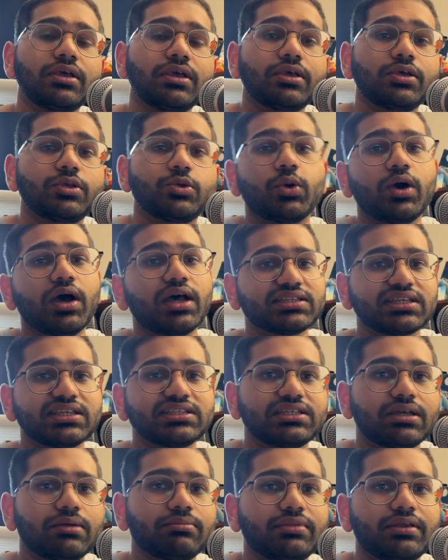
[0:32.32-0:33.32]
You ask it
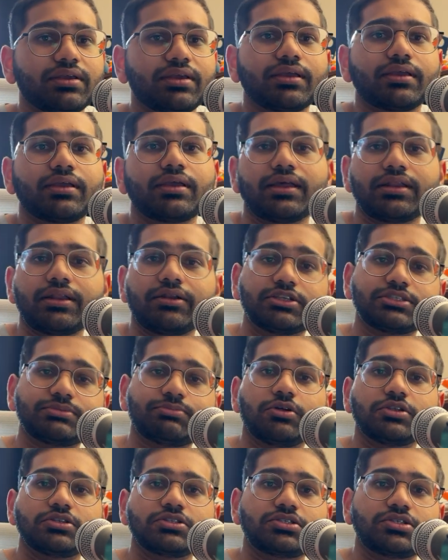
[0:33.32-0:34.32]
something and it
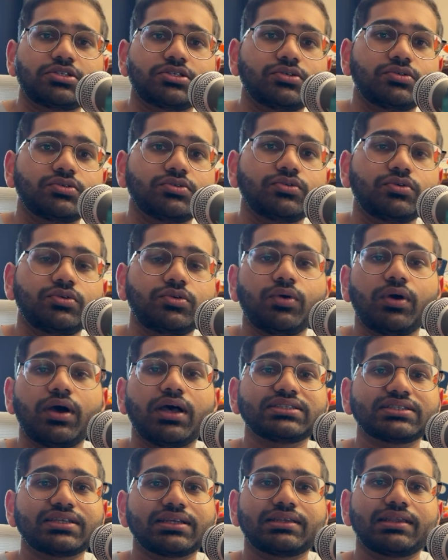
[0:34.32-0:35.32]
responds to you. You
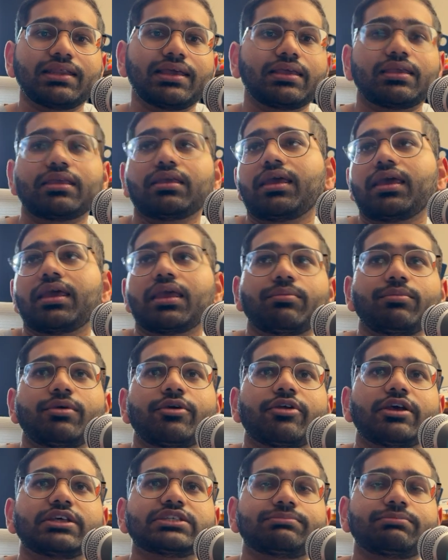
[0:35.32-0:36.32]
ask it, like, hey, give me a
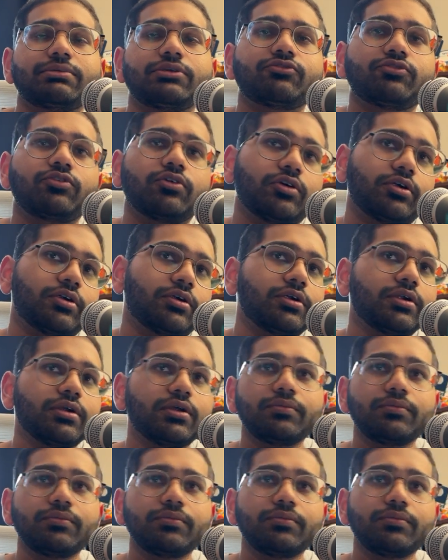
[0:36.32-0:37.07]
recipe for